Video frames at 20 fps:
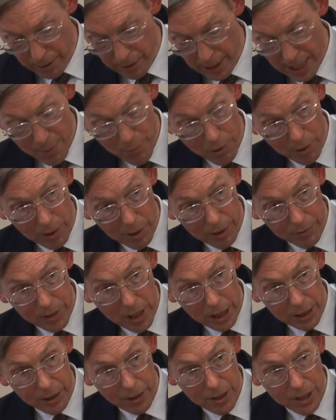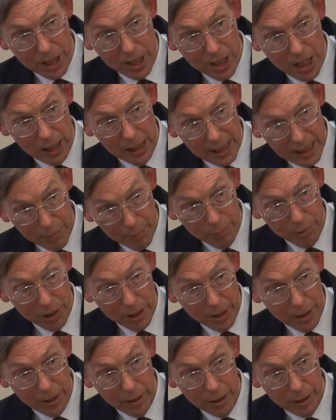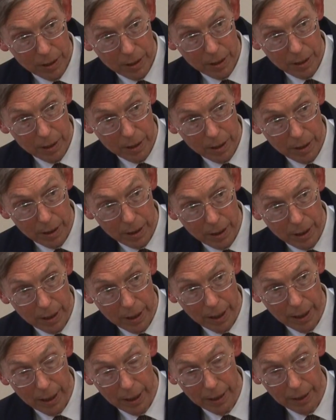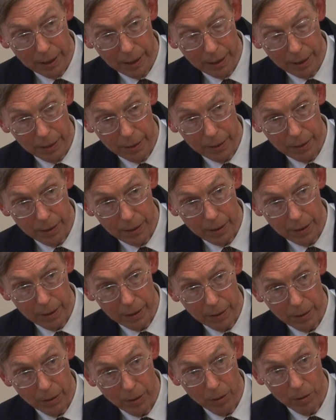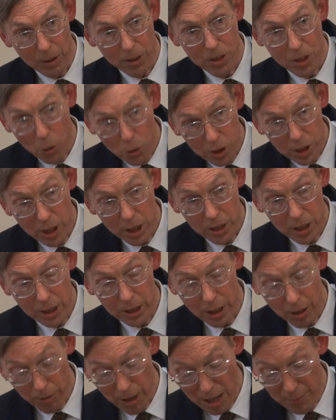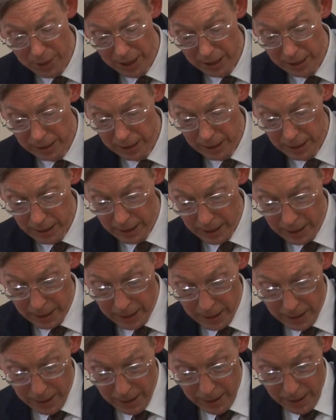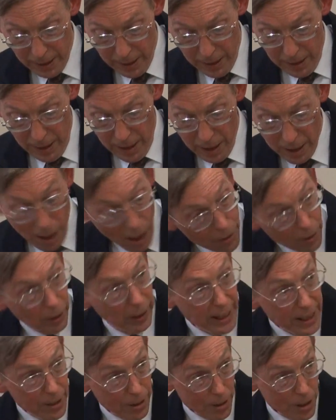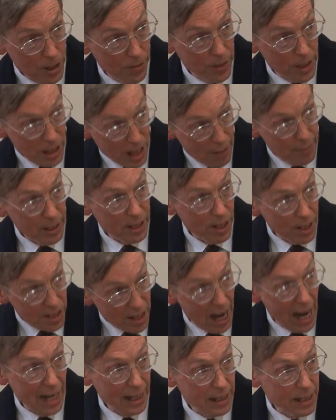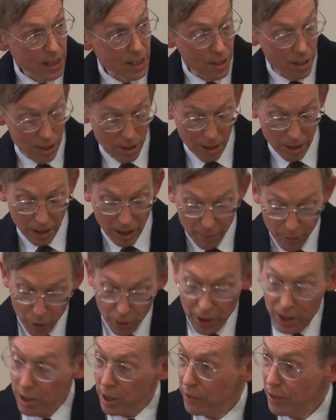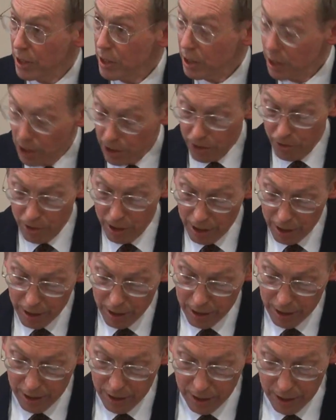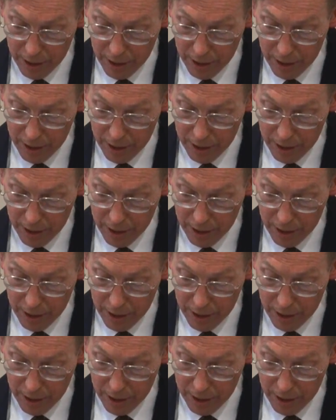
the labor of Dr. Aziz al-Hibri and her associates in Karama and other leaders of Islamic societies and communities in this country